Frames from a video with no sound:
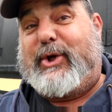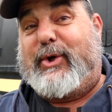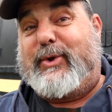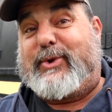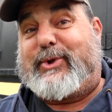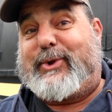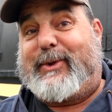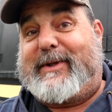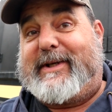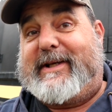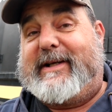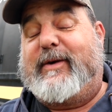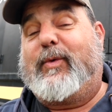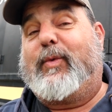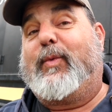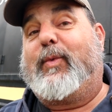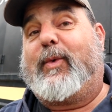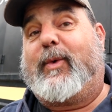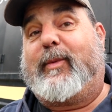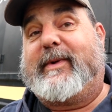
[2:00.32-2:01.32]
Usually
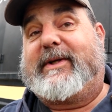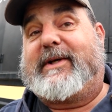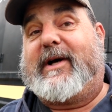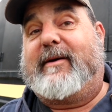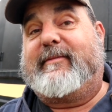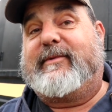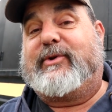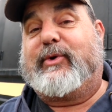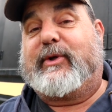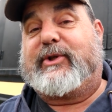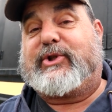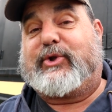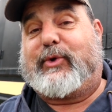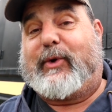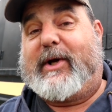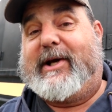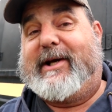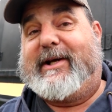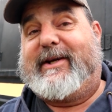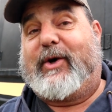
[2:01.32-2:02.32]
when we come to a
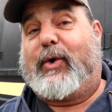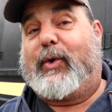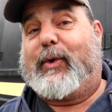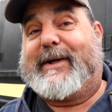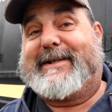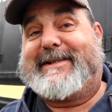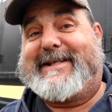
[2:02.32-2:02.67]
train or a